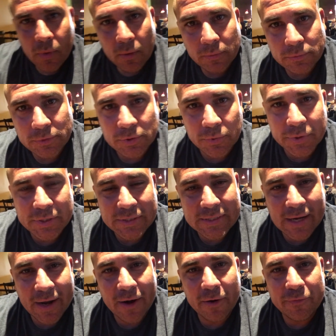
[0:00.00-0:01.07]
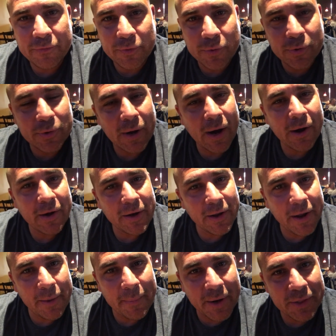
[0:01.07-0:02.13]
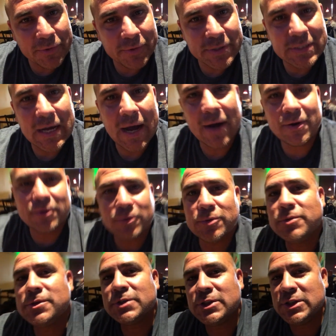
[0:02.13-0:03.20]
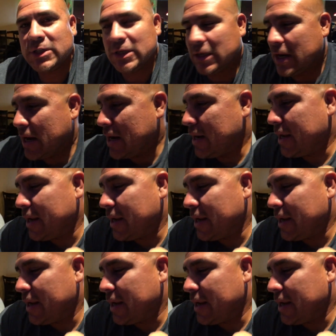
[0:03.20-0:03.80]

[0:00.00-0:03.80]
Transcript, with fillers: Yep, So we just got our food. I already ate my 3 tacos. Gina got